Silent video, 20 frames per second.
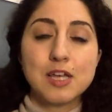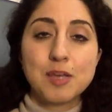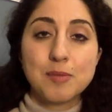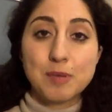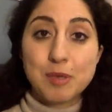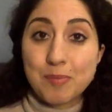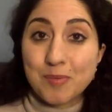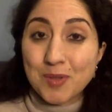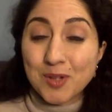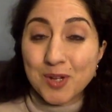
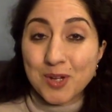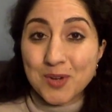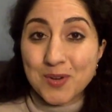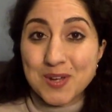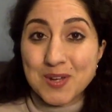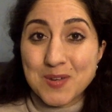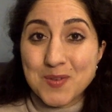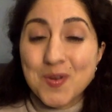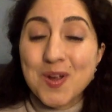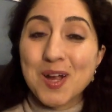People are going
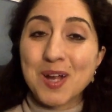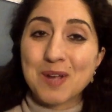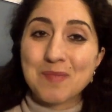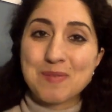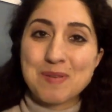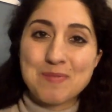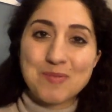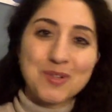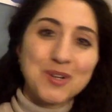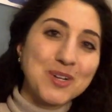to work.
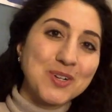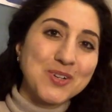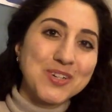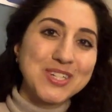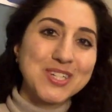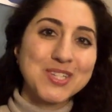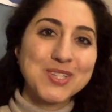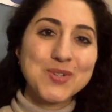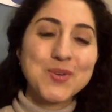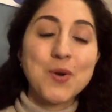People are going
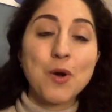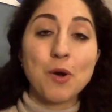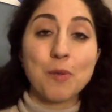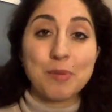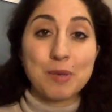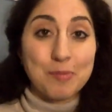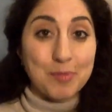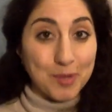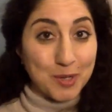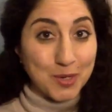to school.
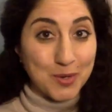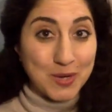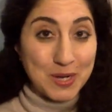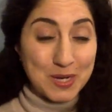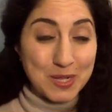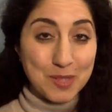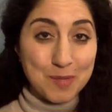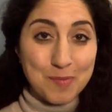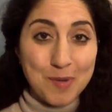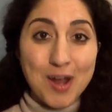People are going
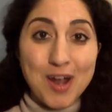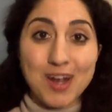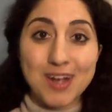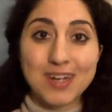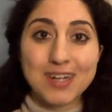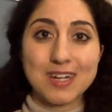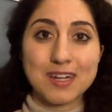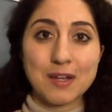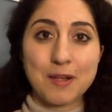to the park.